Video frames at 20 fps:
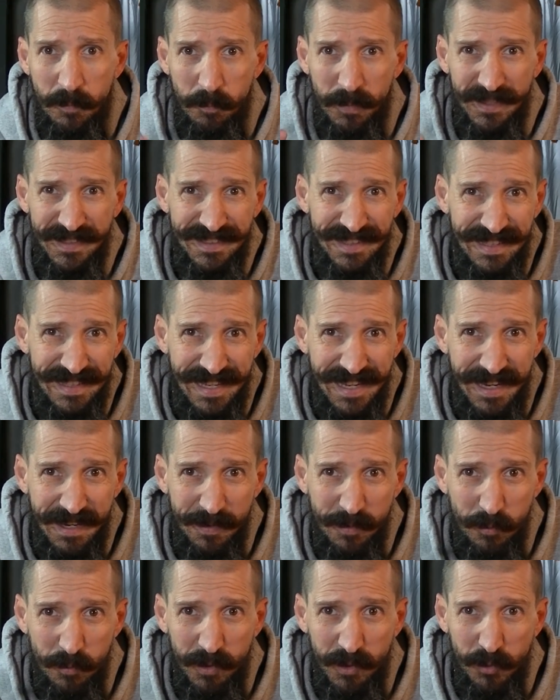But
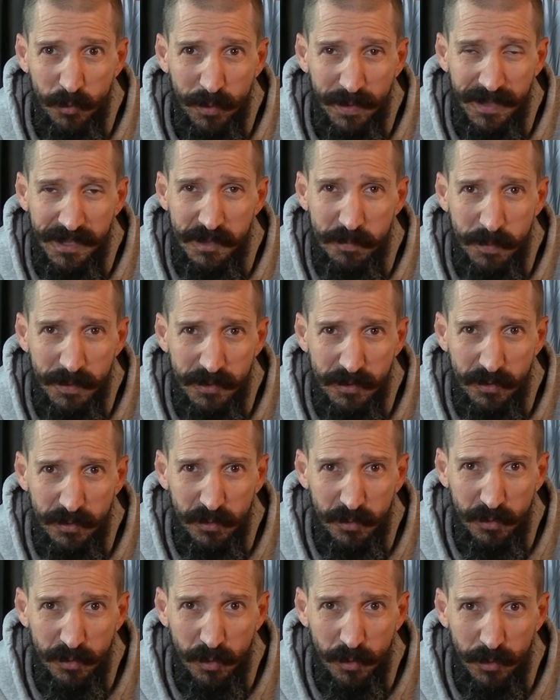today we're doing a special
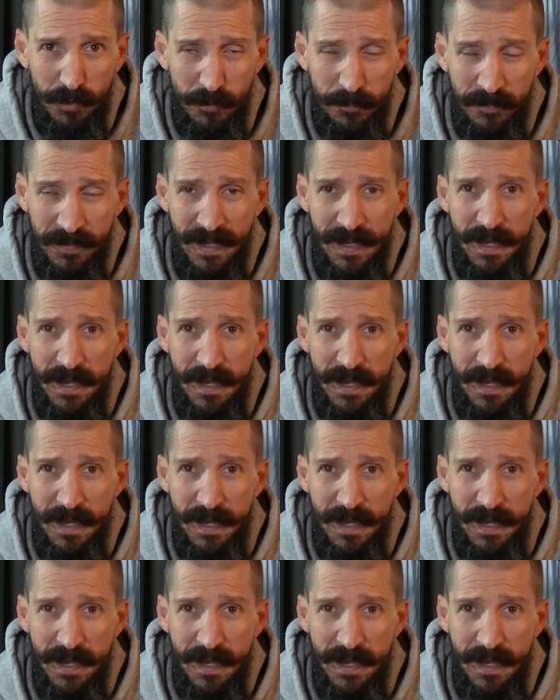tutorial.